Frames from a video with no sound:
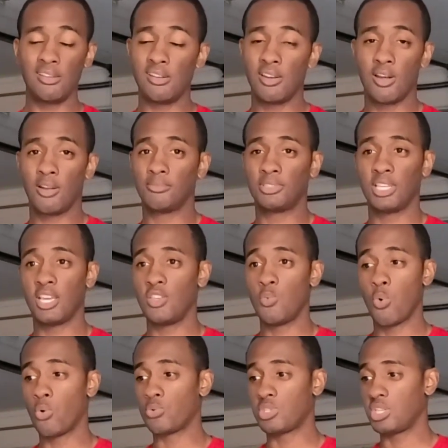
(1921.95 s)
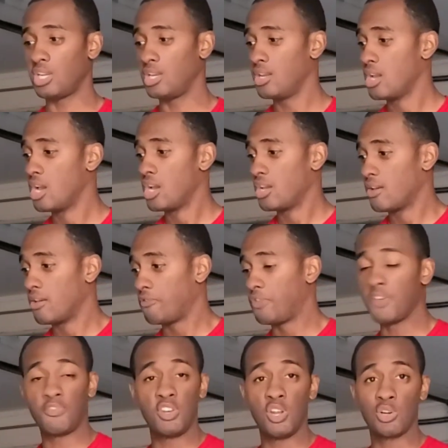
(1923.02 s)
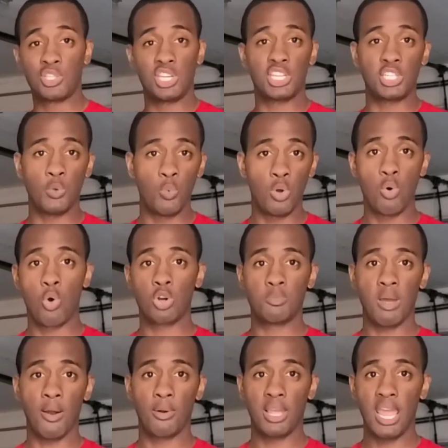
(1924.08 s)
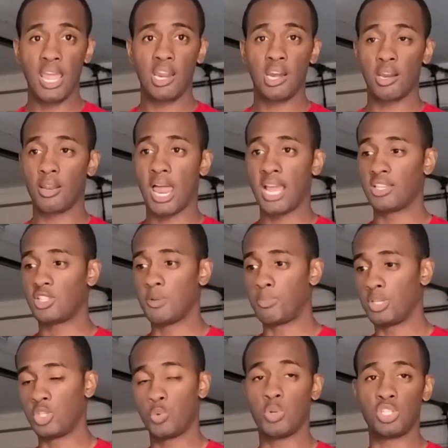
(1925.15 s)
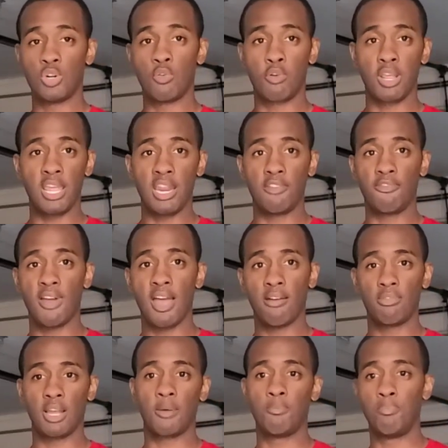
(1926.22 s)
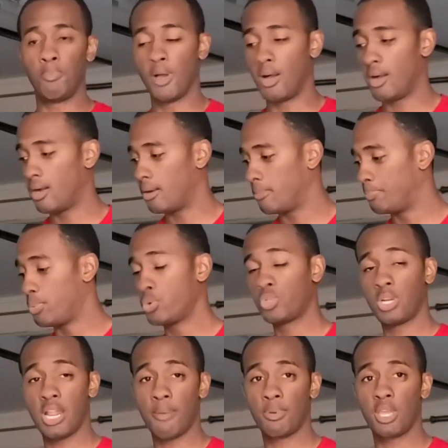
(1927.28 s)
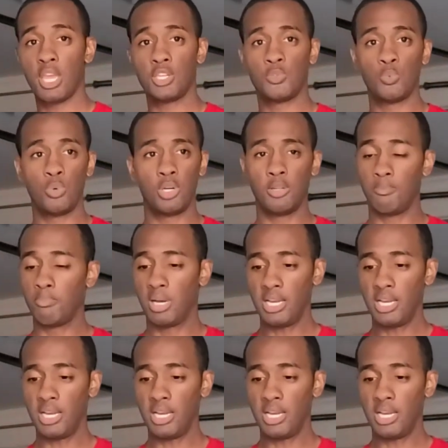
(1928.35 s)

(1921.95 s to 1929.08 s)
You know what I'm saying? You won't see 50 or 60 wheel horsepower gain like simply switching over to E85 like a boosted application would.